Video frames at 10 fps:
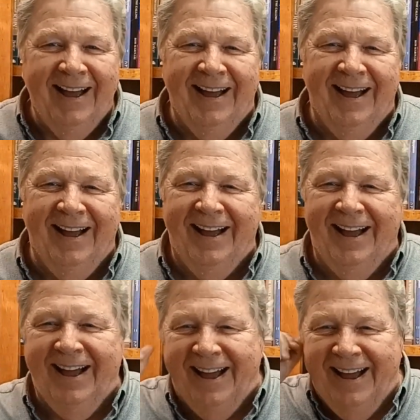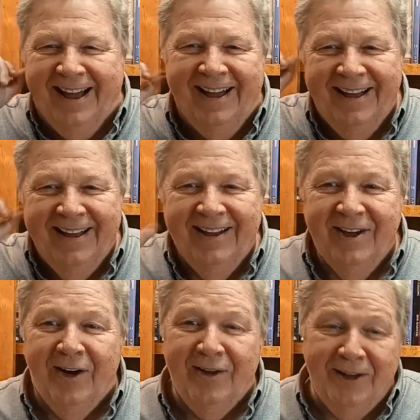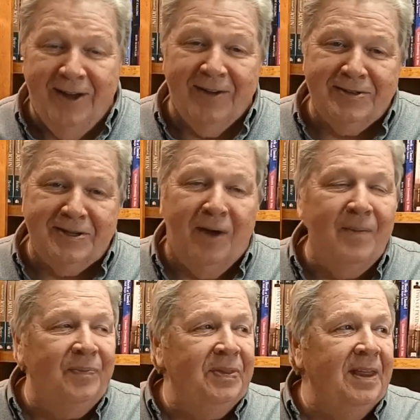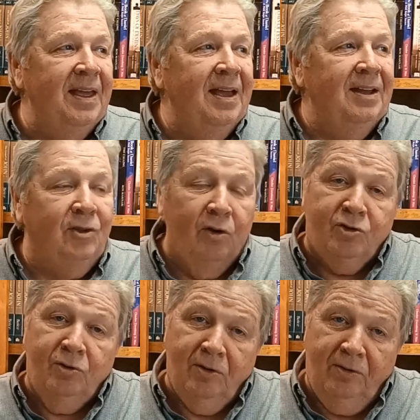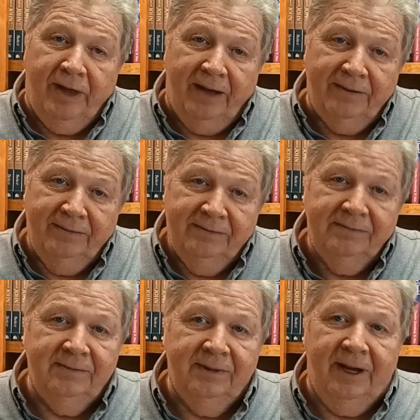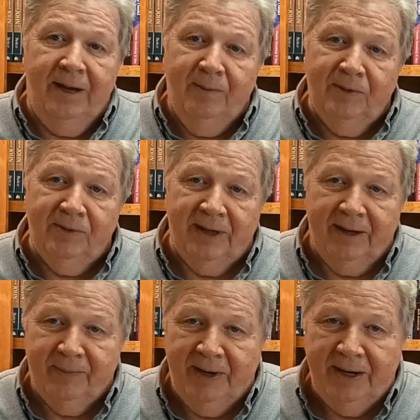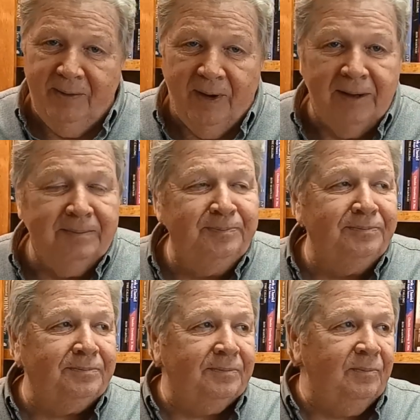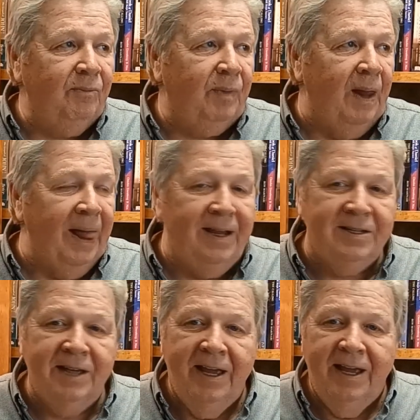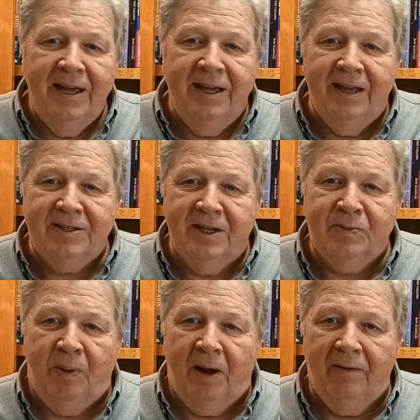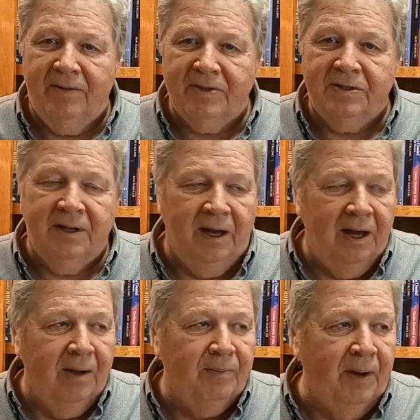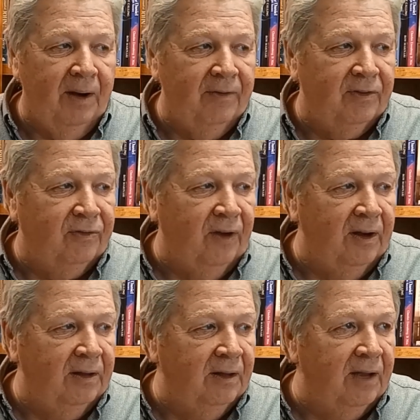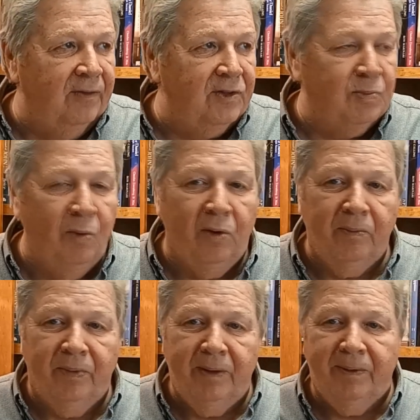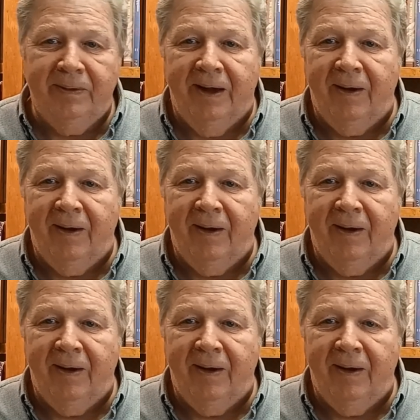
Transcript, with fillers: That's great. Oh yeah. So don't you do that. Let him do that. But anyway, he's he gets as part of his uh, part of his fun in life. He's spooking people now.